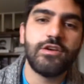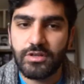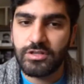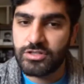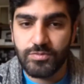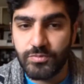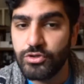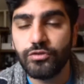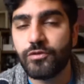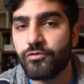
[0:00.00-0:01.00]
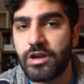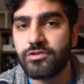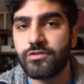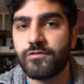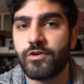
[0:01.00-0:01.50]
It's this beautiful
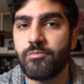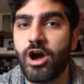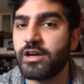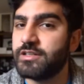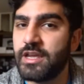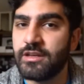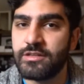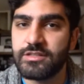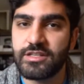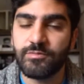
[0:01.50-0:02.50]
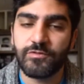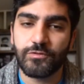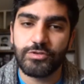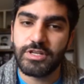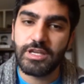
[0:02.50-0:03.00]
render from Octane and Cinema
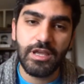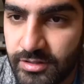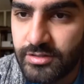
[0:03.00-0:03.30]
four D,